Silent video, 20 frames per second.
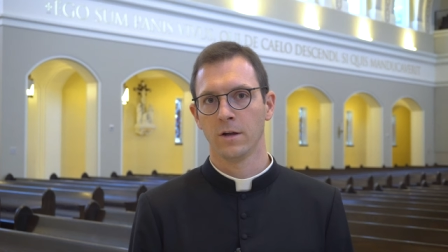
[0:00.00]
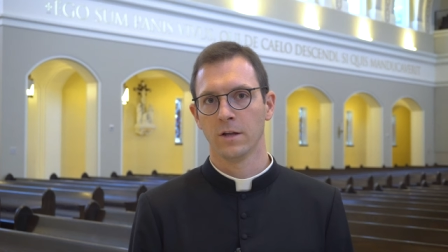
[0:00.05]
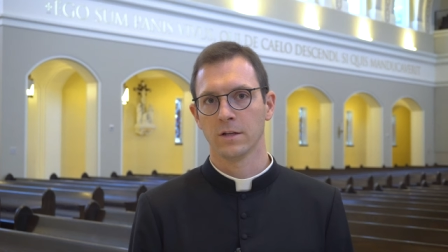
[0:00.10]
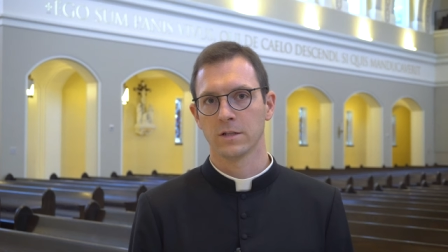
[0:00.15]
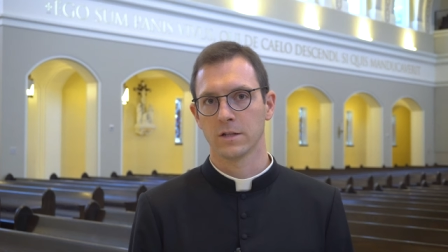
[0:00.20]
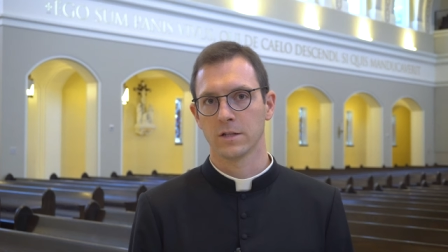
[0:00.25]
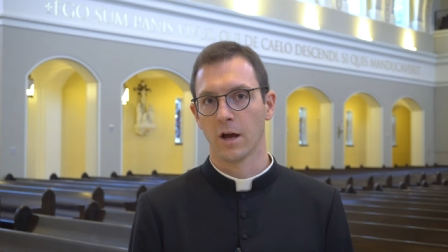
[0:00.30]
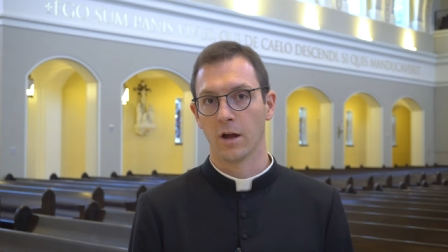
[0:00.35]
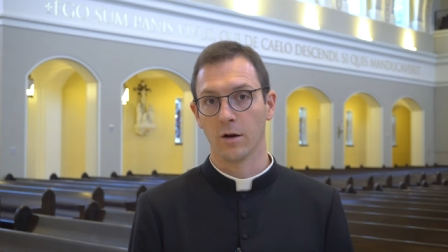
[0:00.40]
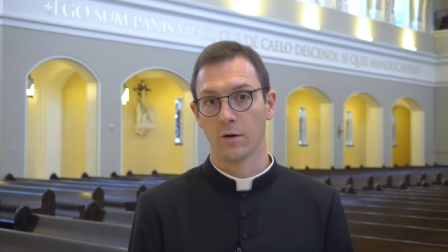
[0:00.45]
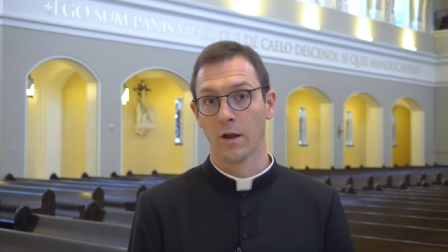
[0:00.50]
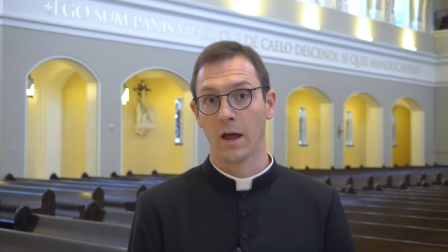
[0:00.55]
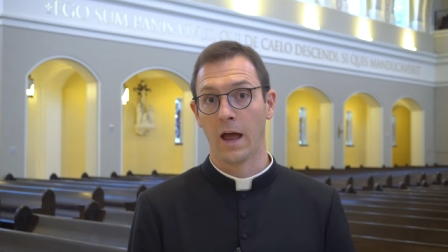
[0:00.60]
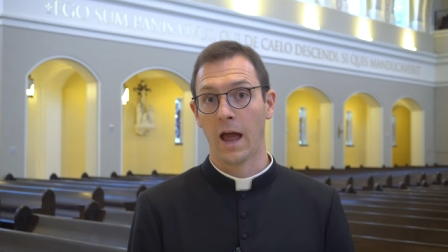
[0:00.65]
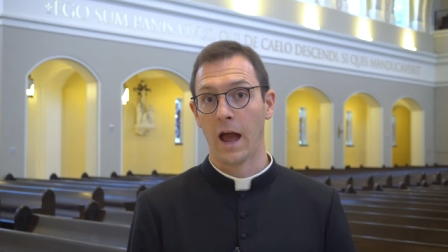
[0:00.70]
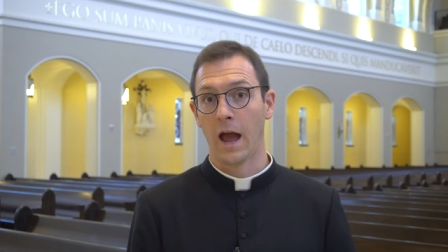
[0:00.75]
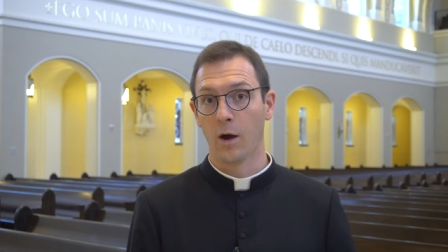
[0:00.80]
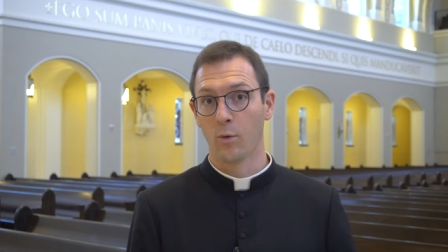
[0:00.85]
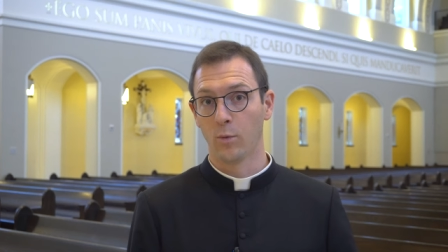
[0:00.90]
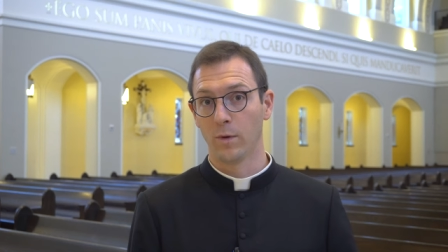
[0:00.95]
it's not
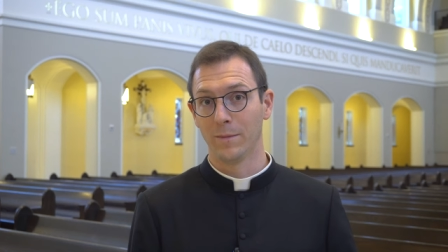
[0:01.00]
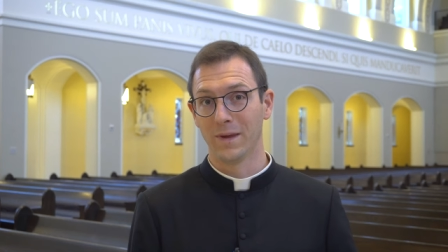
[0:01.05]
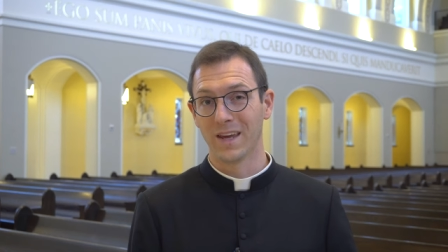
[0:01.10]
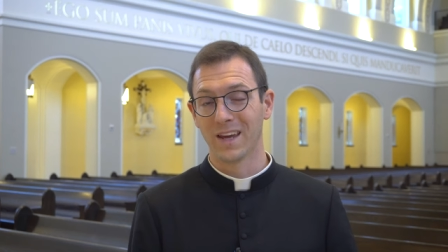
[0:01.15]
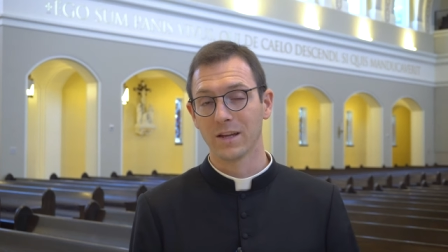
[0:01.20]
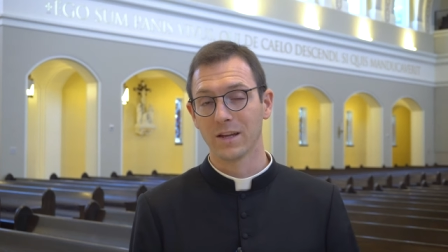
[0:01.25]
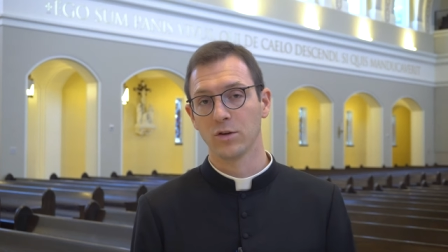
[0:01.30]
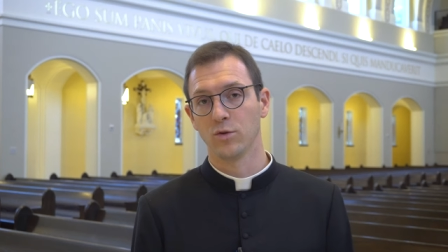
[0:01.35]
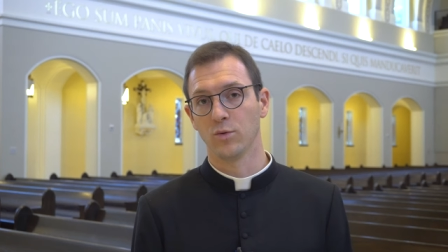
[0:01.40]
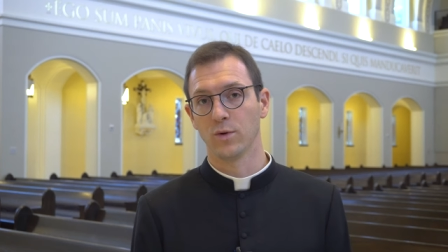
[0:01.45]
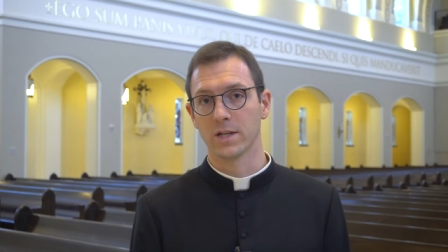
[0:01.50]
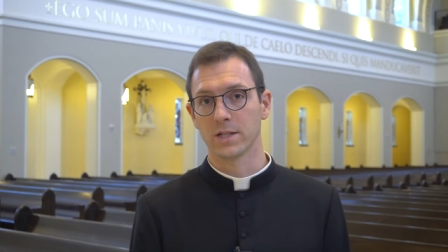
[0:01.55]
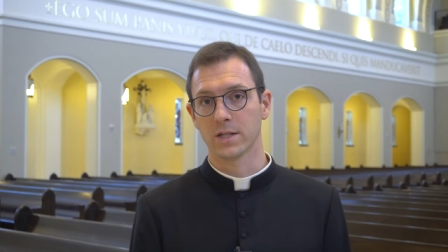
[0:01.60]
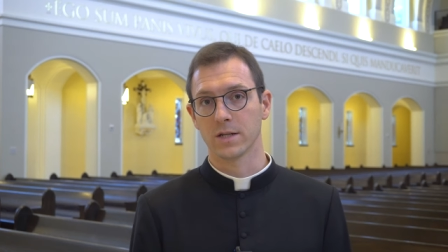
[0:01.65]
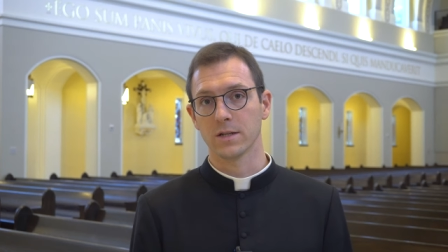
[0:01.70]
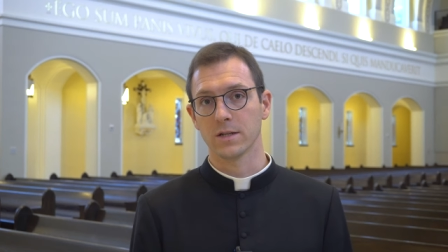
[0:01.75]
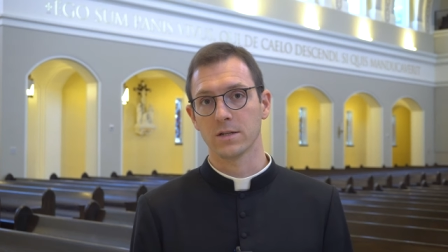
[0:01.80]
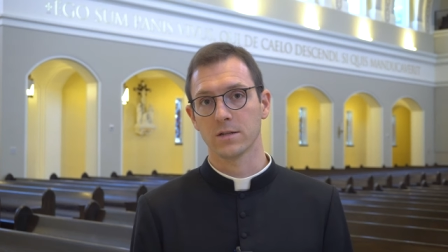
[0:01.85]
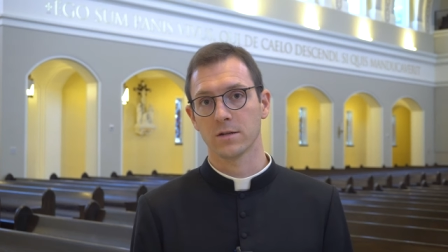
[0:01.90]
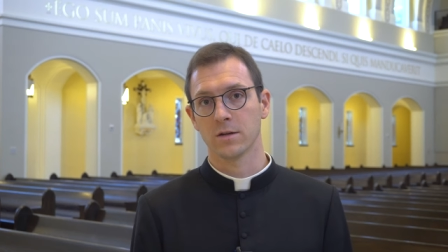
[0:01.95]
how we begin to
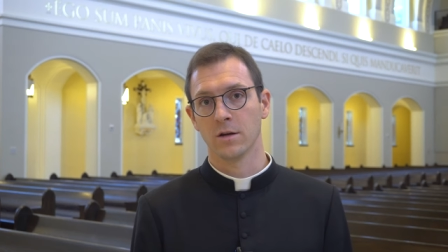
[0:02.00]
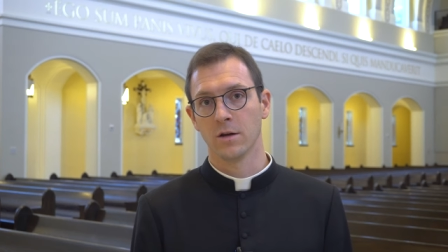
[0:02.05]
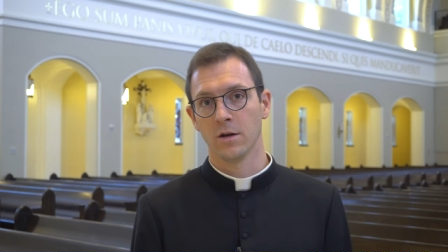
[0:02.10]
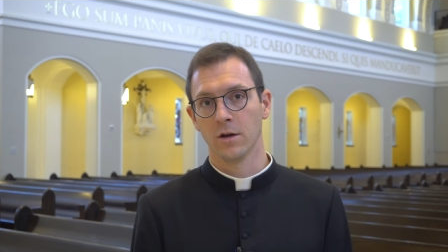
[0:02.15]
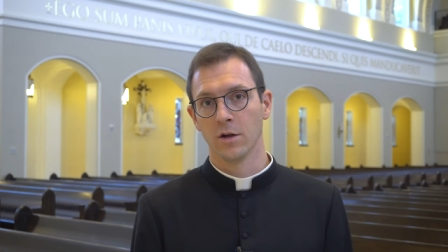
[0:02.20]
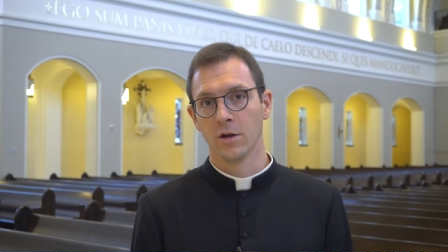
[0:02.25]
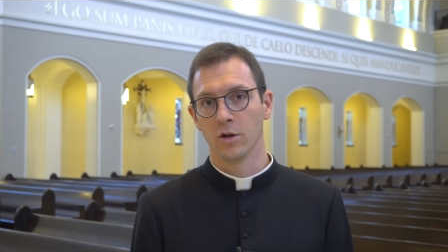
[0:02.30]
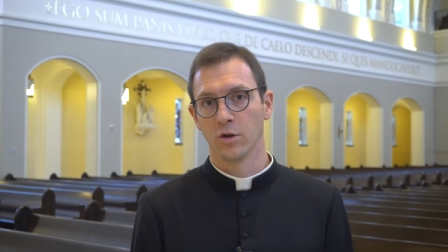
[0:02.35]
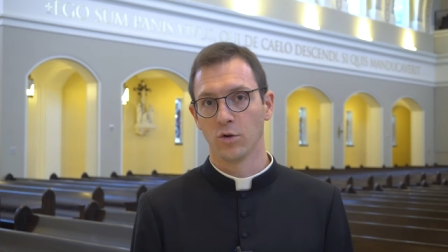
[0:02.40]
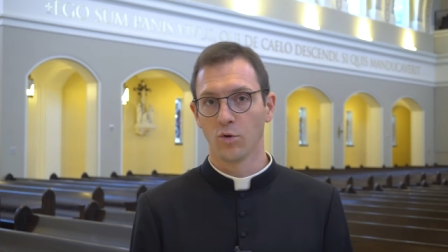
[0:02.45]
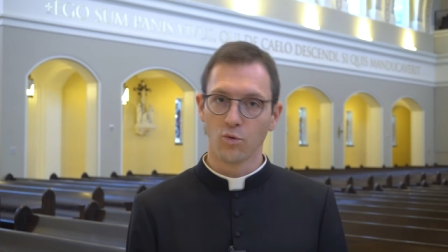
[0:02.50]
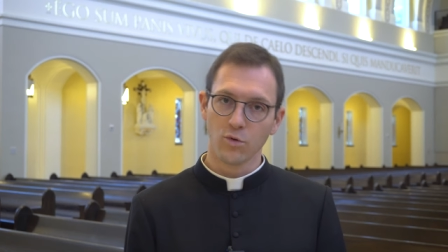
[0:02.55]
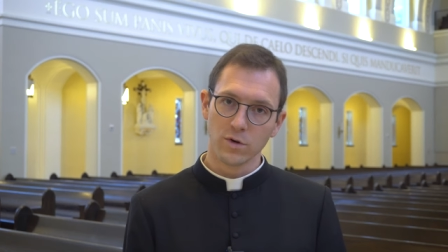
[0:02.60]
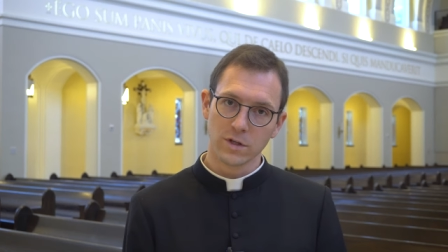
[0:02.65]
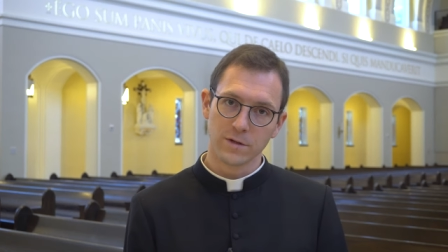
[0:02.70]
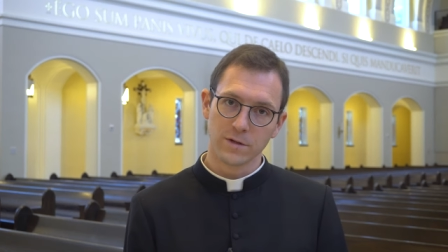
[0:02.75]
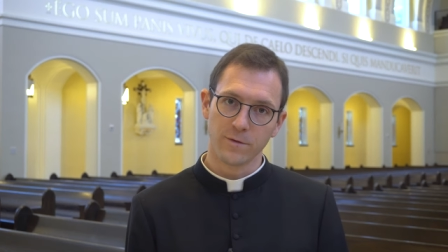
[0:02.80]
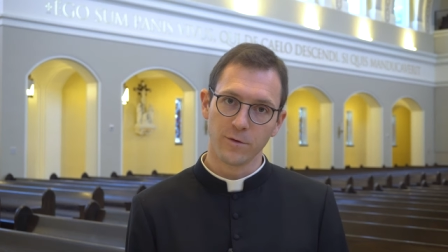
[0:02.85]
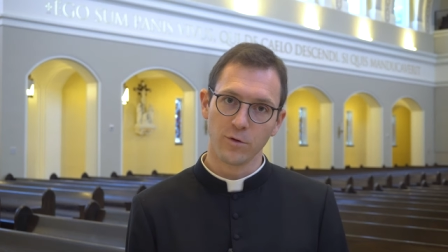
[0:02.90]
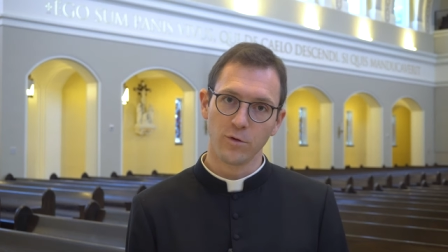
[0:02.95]
exist, nor
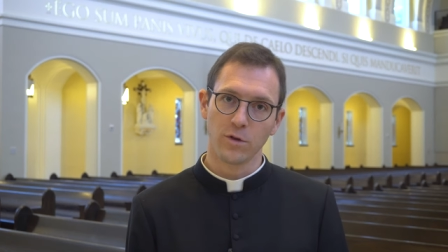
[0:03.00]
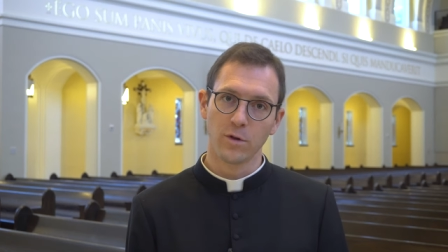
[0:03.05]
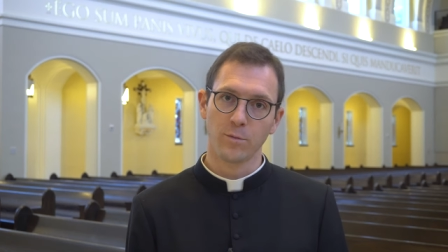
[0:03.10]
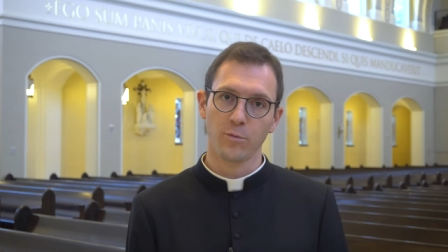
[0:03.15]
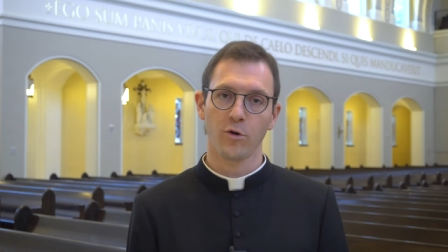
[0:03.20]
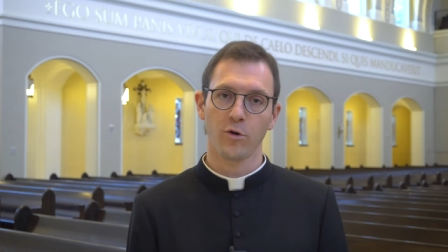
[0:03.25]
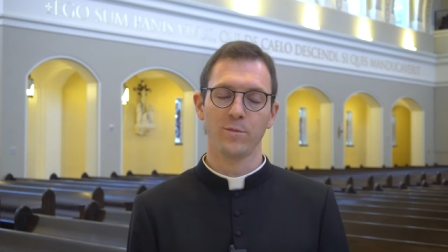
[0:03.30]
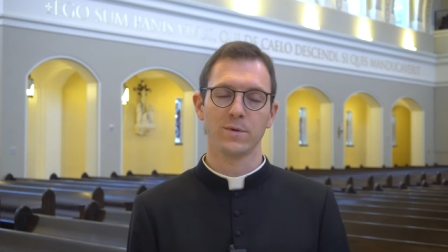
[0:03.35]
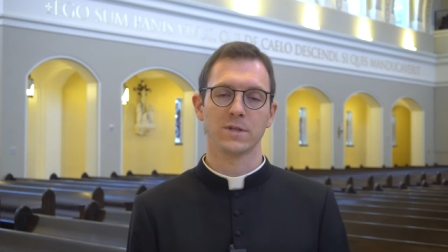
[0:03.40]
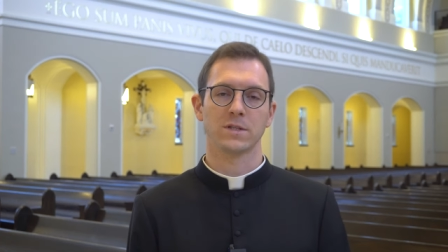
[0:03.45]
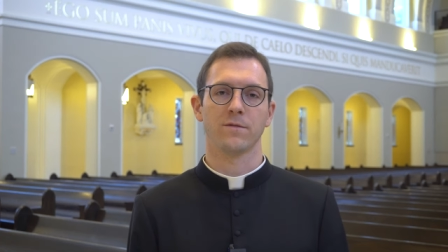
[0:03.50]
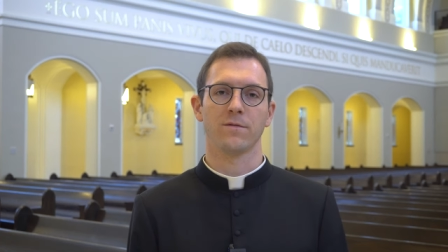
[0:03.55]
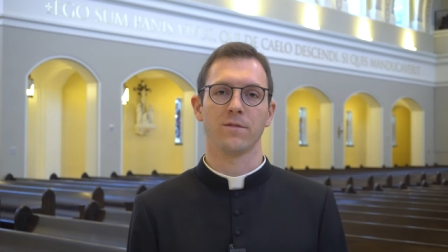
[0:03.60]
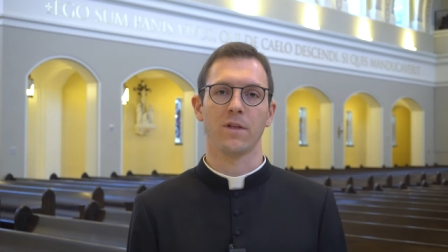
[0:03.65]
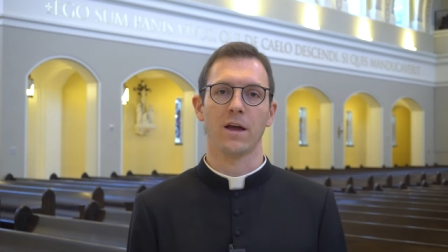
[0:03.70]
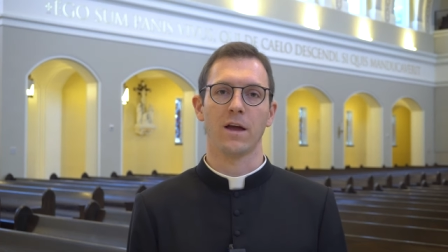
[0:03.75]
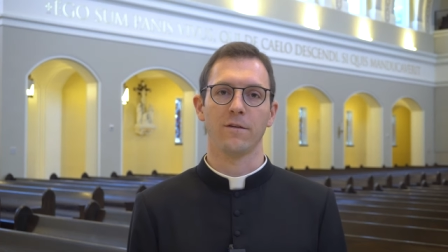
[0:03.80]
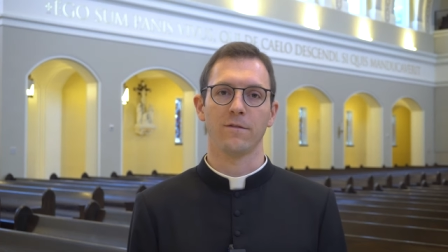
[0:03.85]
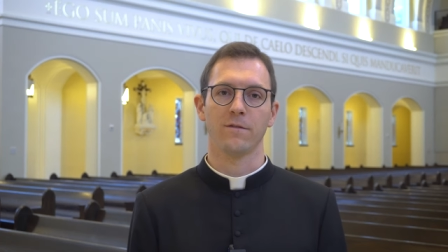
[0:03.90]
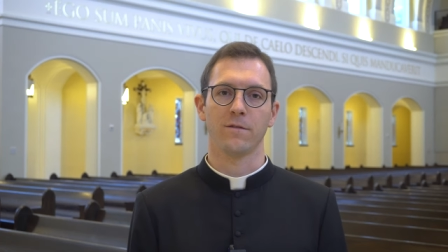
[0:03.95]
is food the purpose of
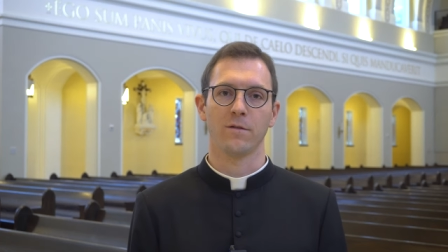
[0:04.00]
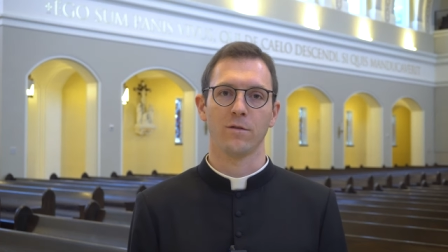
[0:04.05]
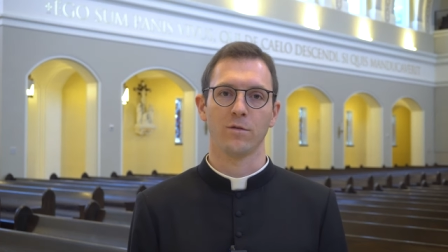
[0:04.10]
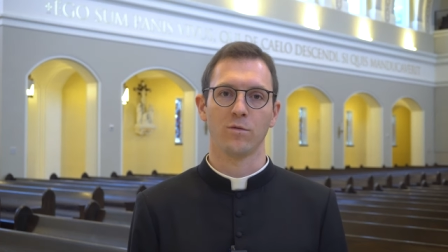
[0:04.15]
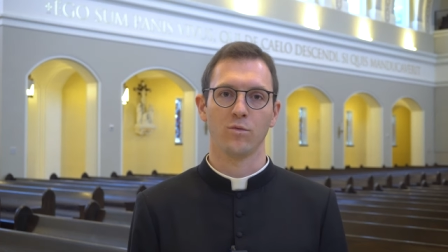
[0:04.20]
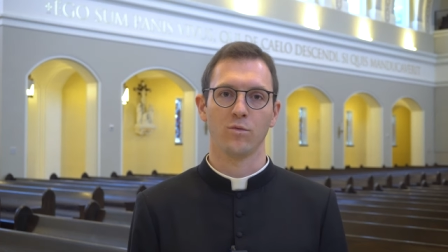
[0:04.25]
life.